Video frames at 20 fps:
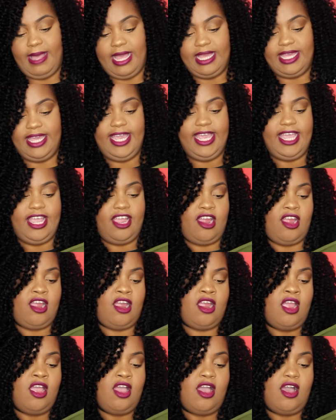back
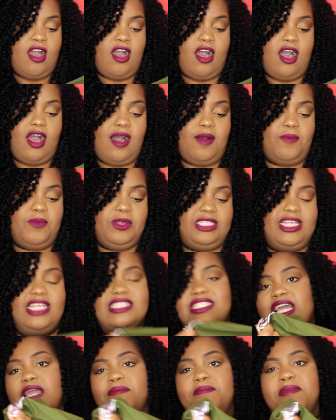here um, which
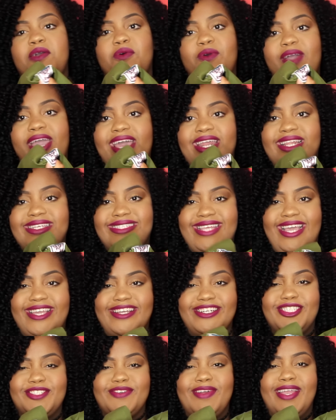has taken me away. It's
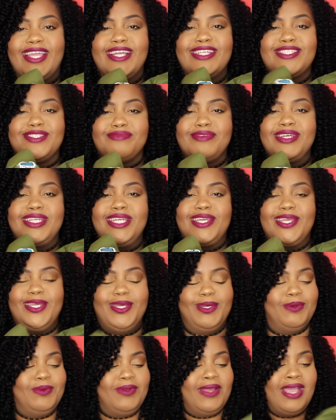like a drink. It's really
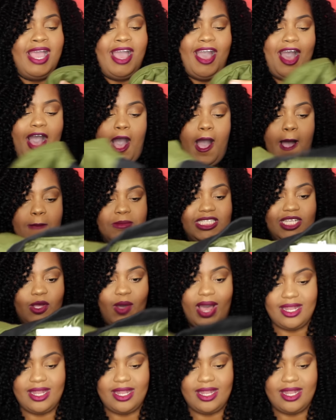cute. Um, so